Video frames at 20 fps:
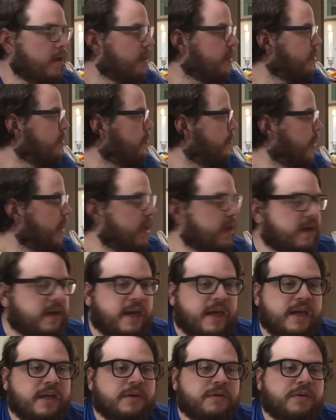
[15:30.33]
The pink
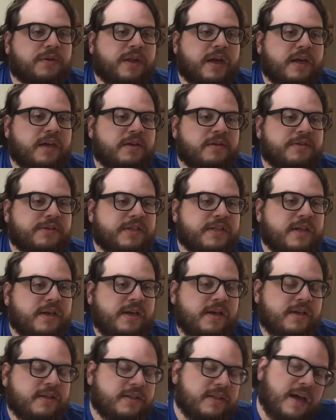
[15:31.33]
candle that you see
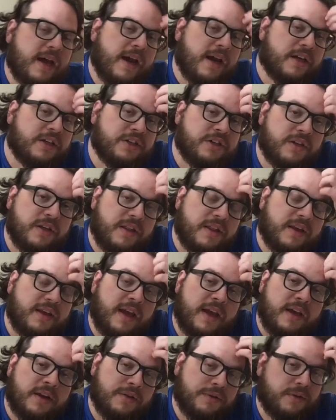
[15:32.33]
is actually the
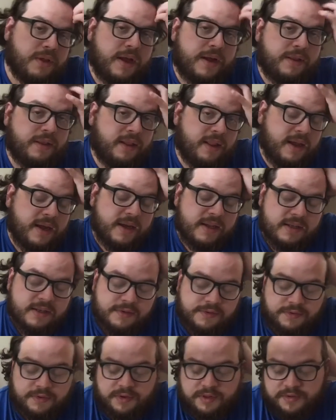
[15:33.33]
candle I lit
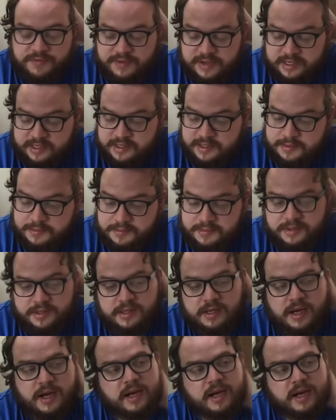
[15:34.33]
for the victims.